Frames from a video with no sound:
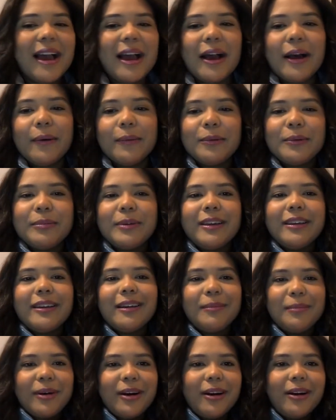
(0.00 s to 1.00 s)
uh, will be
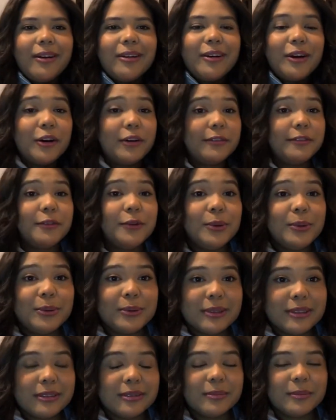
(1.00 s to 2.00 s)
about our
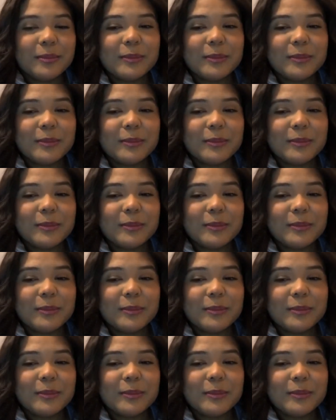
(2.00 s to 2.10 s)
food